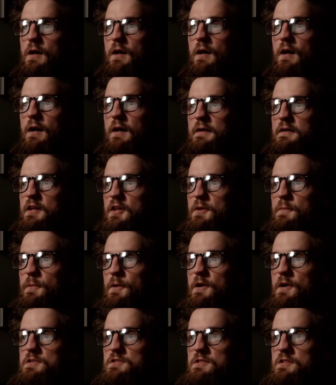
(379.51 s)
Another
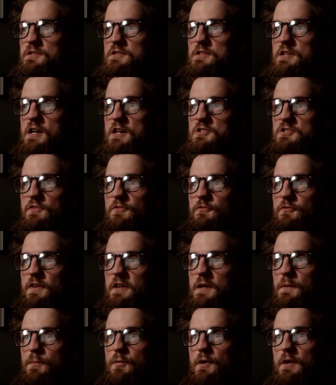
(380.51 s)
person has attached a
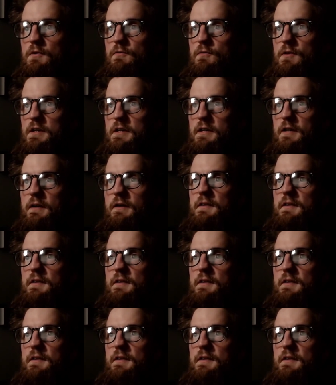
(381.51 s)
fingerprint reader.